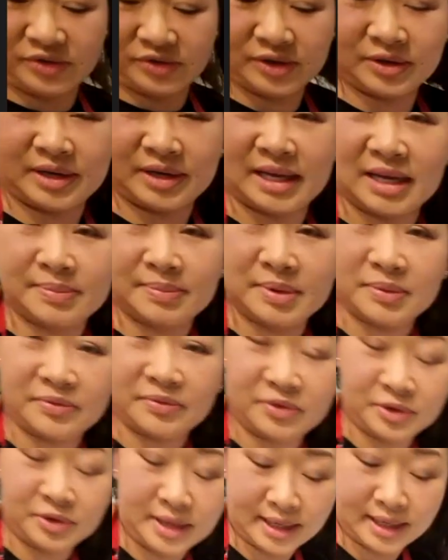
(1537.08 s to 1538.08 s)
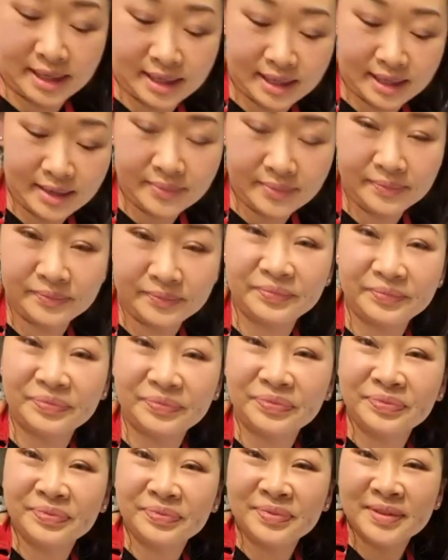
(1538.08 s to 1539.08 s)
if you could hear me before that kneading.
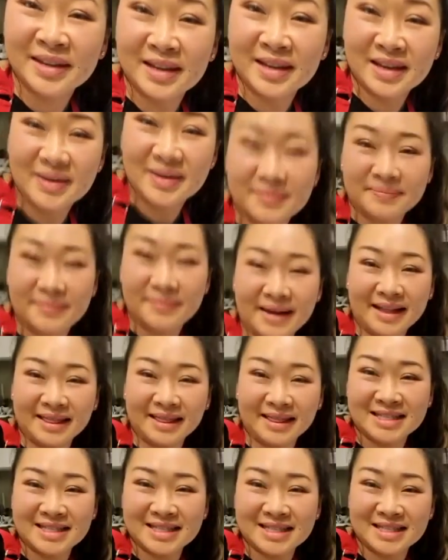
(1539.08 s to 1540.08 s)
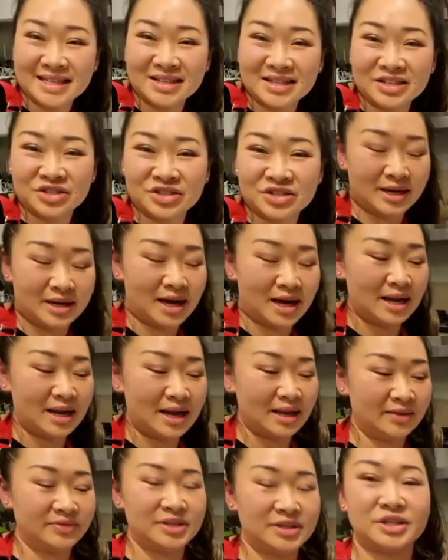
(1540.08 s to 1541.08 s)
But this is a little trick I
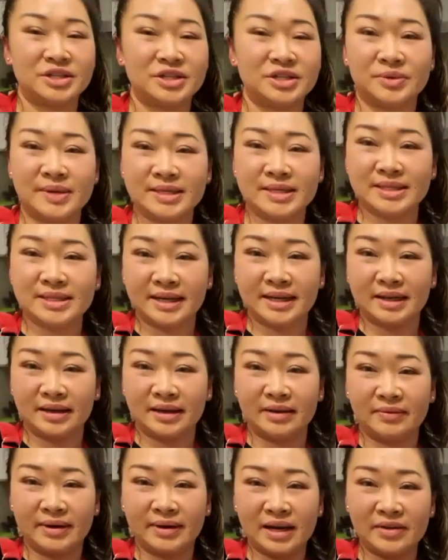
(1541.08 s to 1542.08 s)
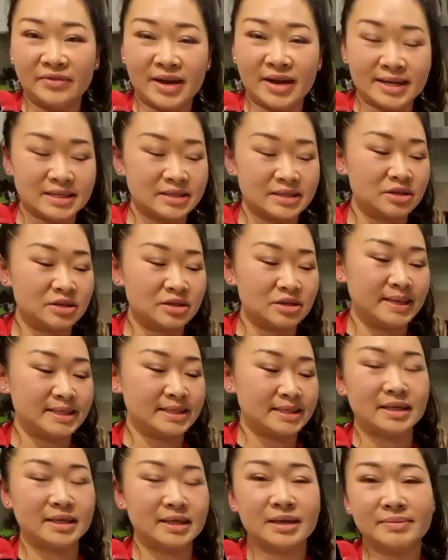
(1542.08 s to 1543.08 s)
love to do is like whenever I store my
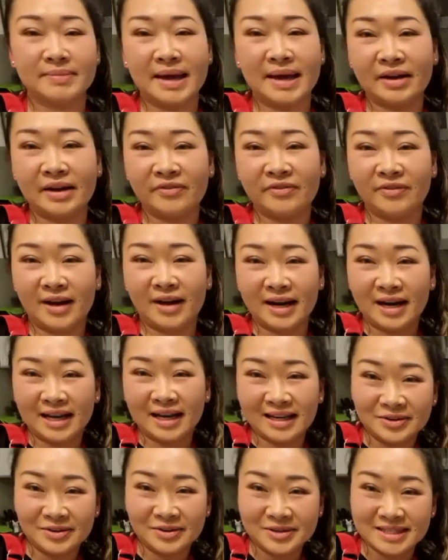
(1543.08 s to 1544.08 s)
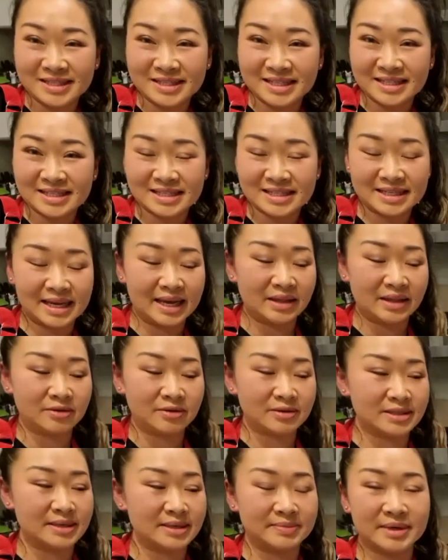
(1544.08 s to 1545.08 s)
silicone mat, I find like it always sticks together
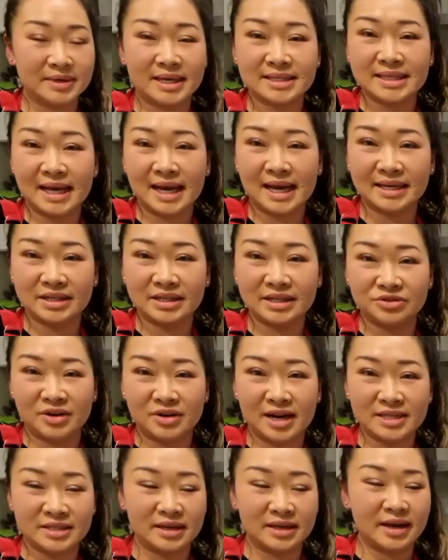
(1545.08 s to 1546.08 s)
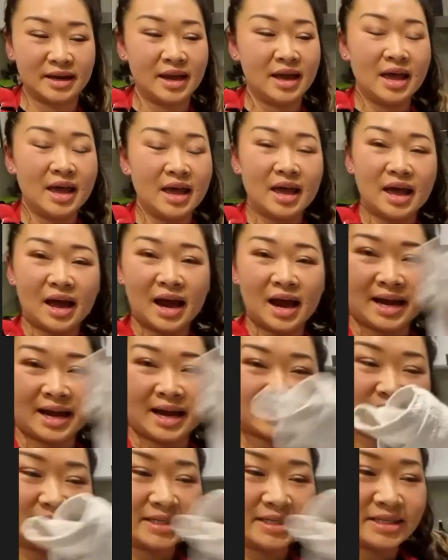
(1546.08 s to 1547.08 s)
or sometimes it's hard to dry. So I
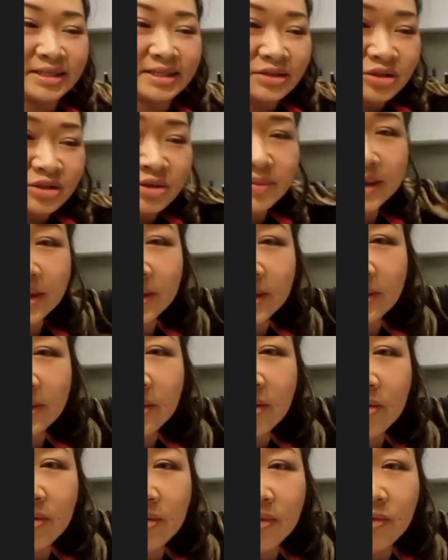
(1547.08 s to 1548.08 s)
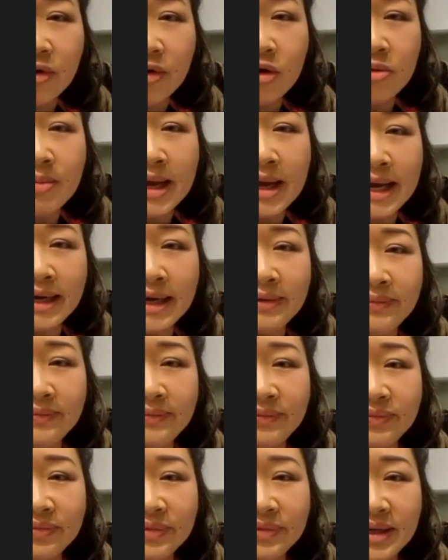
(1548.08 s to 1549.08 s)
actually just normally roll mine
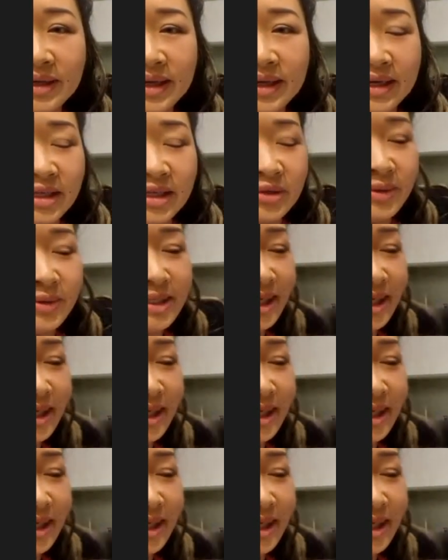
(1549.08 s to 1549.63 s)
into